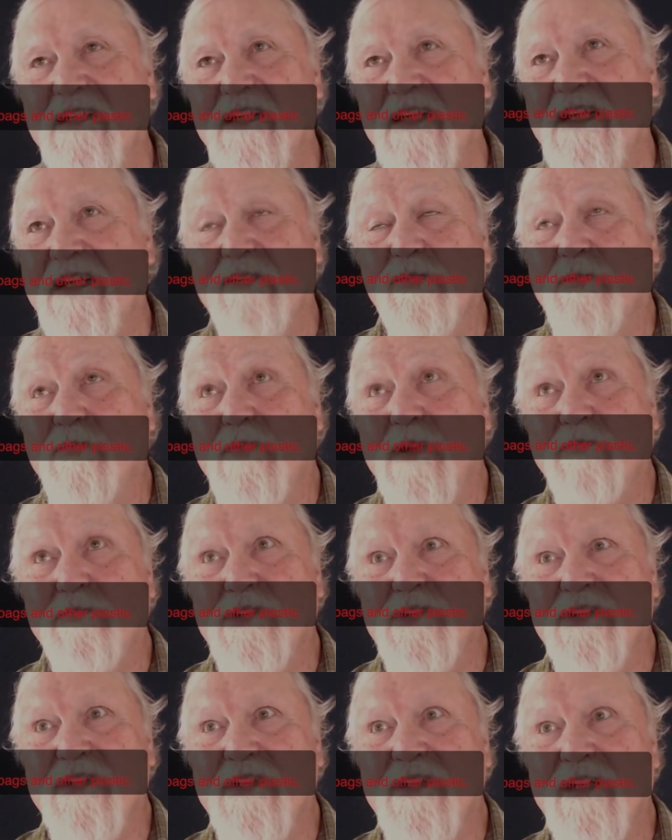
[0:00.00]
I don't
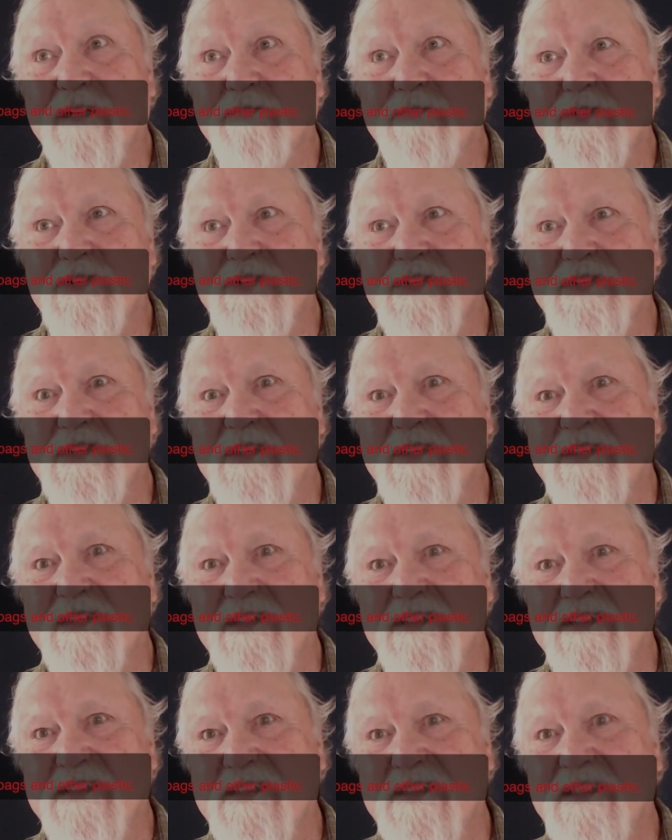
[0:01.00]
remember the numbers.
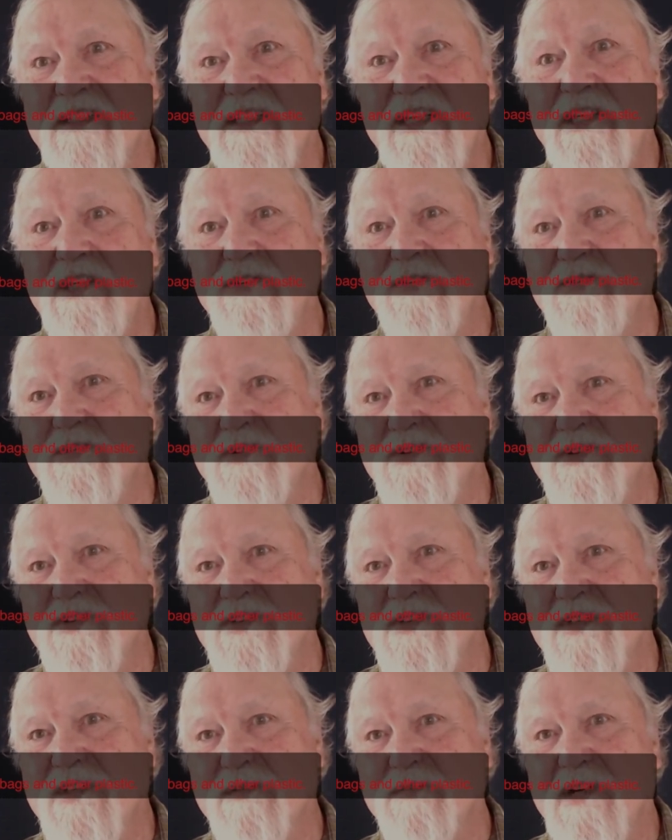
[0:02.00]
It's
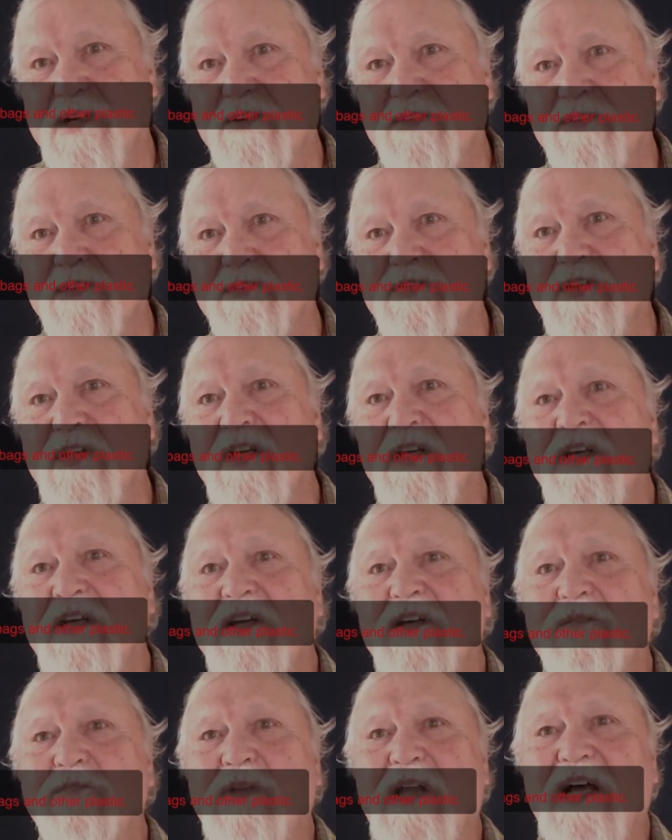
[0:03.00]
huge, the amount of
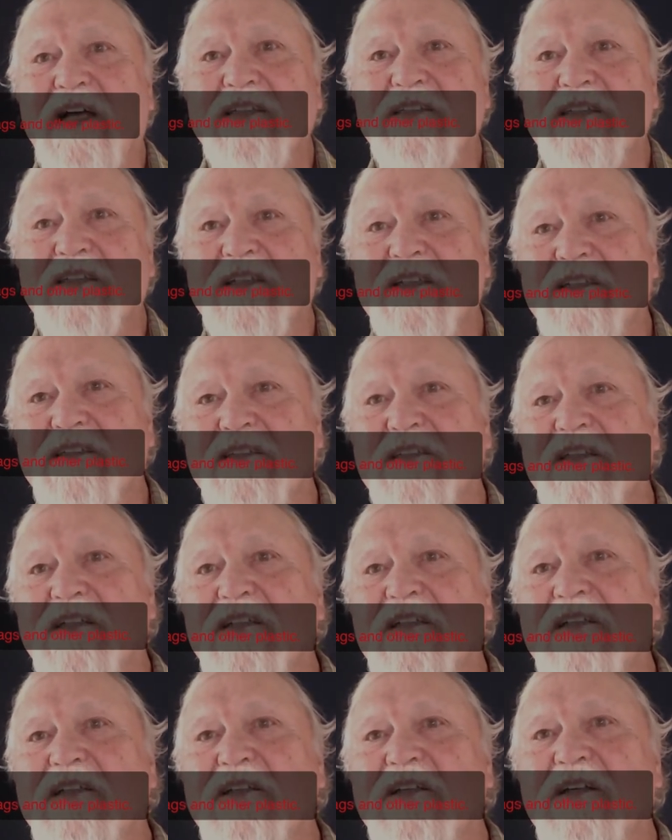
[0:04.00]
plastics
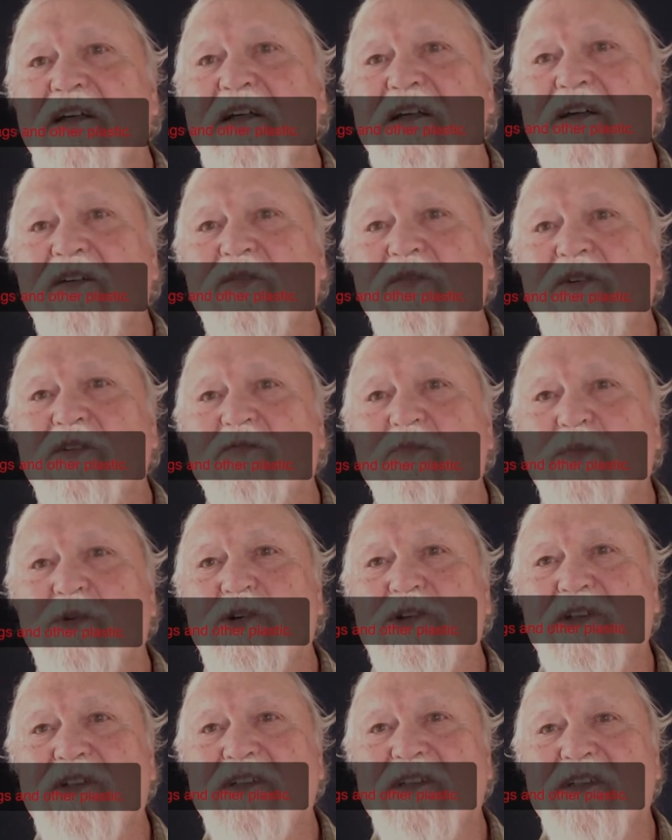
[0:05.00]
that we've
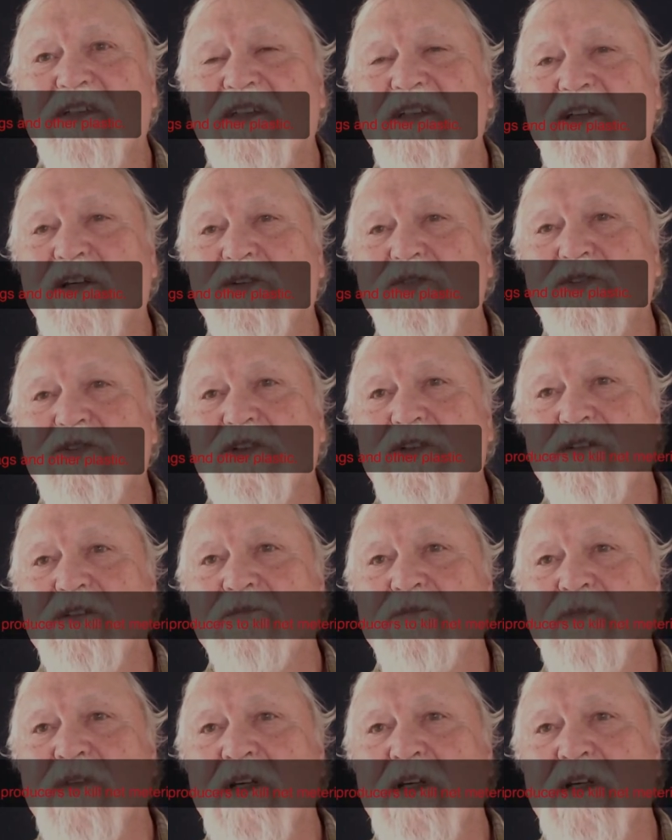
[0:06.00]
put into the ocean.